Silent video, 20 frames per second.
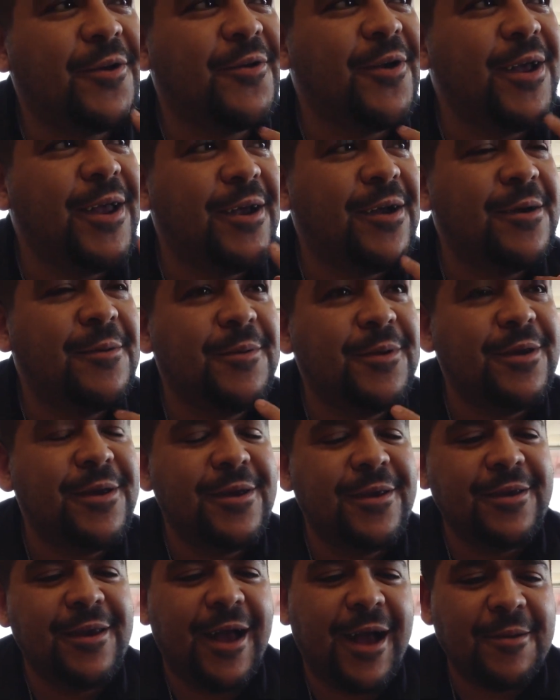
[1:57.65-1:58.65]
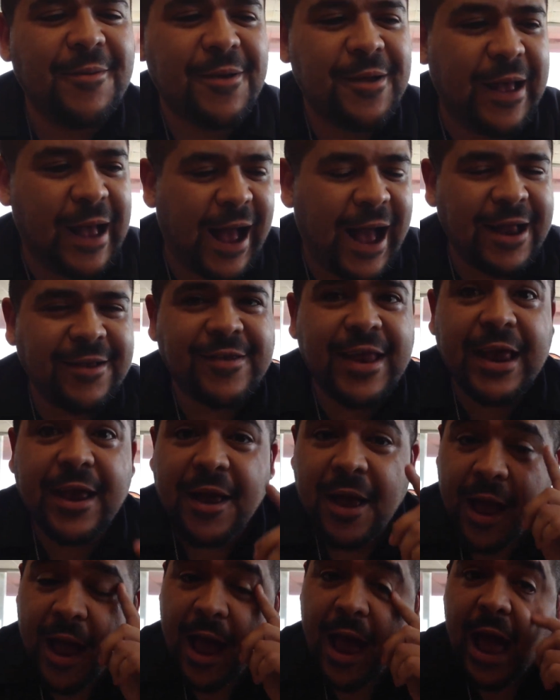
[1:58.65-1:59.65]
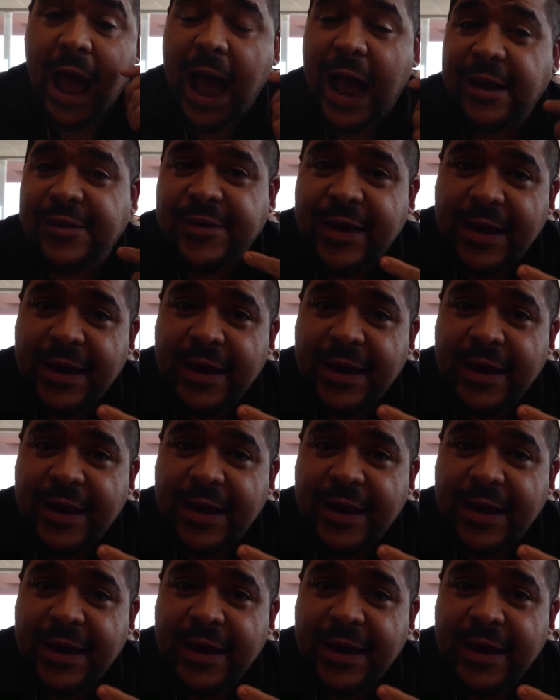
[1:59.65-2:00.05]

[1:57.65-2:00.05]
the gray coming in. I got a few I, I somewhere take, in here. I